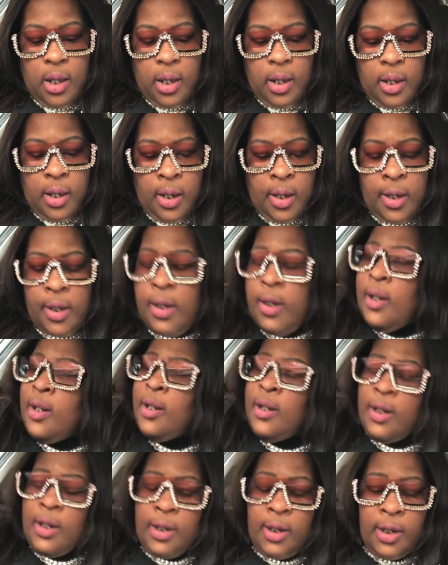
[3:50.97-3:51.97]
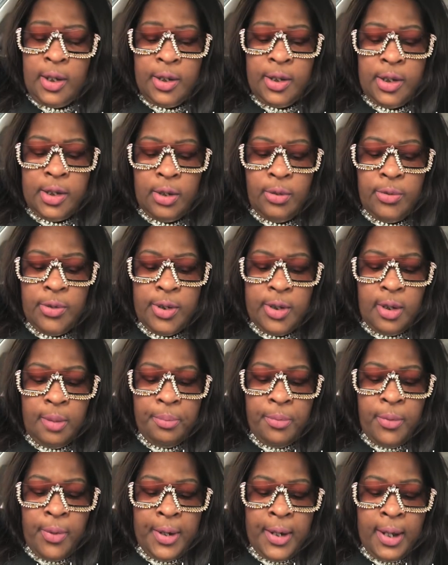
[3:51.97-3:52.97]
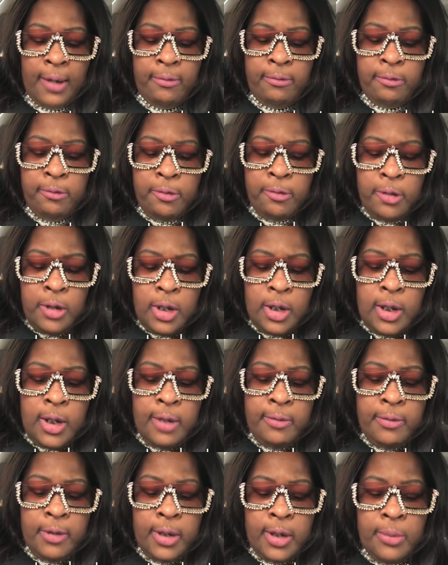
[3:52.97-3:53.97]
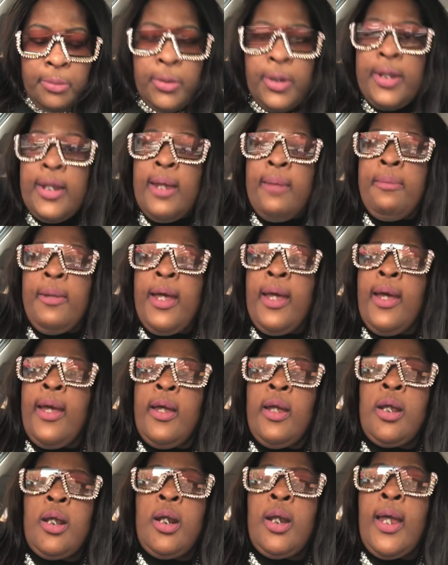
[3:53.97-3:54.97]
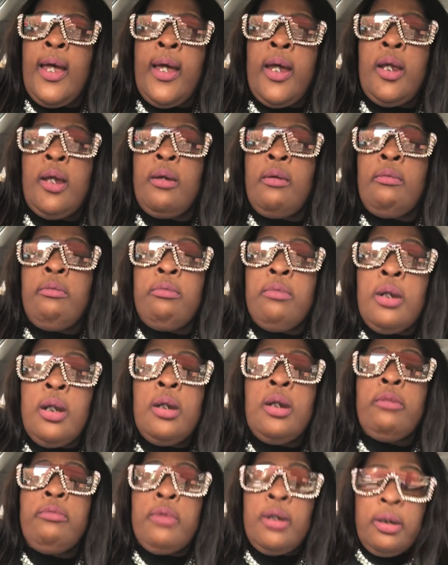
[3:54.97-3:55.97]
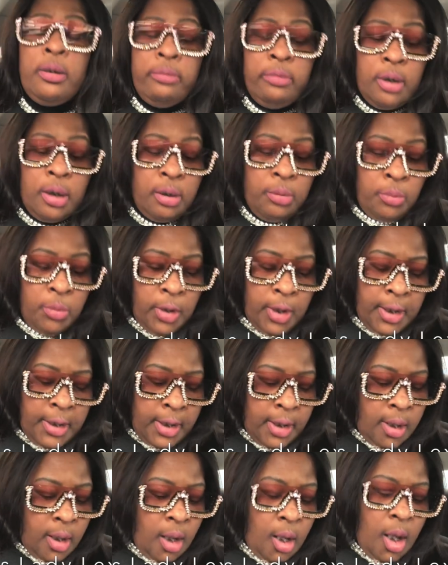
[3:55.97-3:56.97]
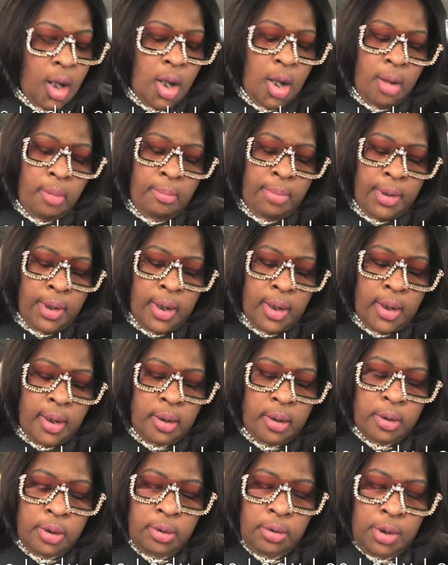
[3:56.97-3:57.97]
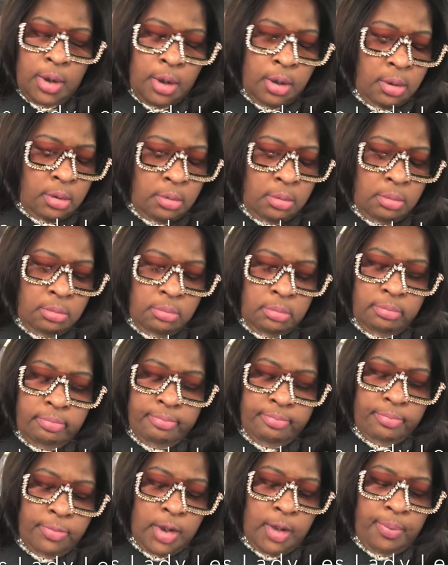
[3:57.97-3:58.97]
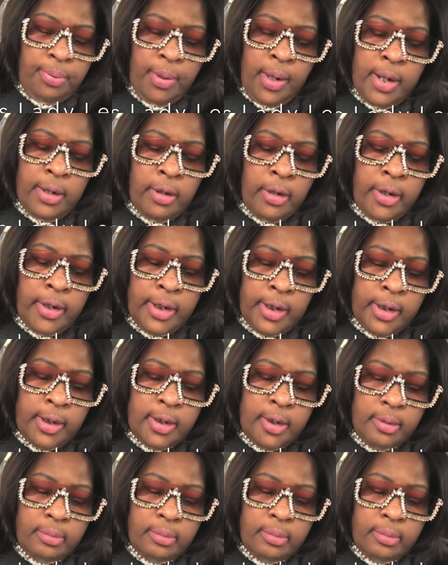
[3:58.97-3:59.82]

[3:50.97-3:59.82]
It, it, it, it's so simple and i really really want that bag like really really really want it but you know priorities